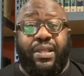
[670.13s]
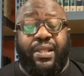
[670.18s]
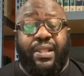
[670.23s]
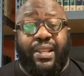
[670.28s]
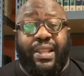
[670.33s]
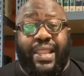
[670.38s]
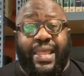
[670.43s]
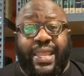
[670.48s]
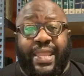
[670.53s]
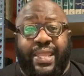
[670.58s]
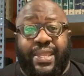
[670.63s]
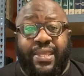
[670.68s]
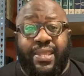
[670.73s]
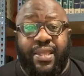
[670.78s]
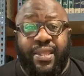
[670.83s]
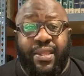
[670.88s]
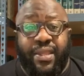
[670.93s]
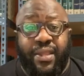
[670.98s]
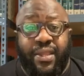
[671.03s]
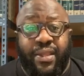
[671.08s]
Like
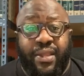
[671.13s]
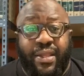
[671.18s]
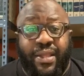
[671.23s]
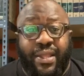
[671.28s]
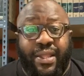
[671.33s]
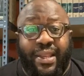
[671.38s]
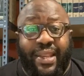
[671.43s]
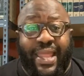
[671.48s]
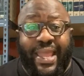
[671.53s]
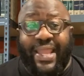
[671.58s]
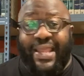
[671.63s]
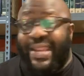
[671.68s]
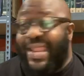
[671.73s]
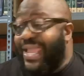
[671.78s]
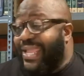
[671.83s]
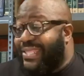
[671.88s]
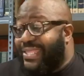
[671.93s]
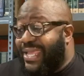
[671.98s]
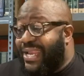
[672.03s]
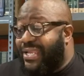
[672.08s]

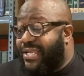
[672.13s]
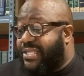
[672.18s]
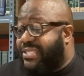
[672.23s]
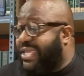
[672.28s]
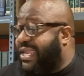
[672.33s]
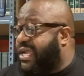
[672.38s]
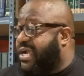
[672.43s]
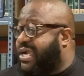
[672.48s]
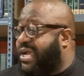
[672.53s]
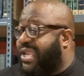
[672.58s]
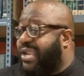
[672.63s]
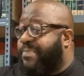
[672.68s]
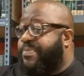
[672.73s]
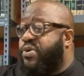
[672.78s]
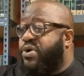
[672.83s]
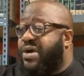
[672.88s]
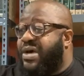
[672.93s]
that are gullible.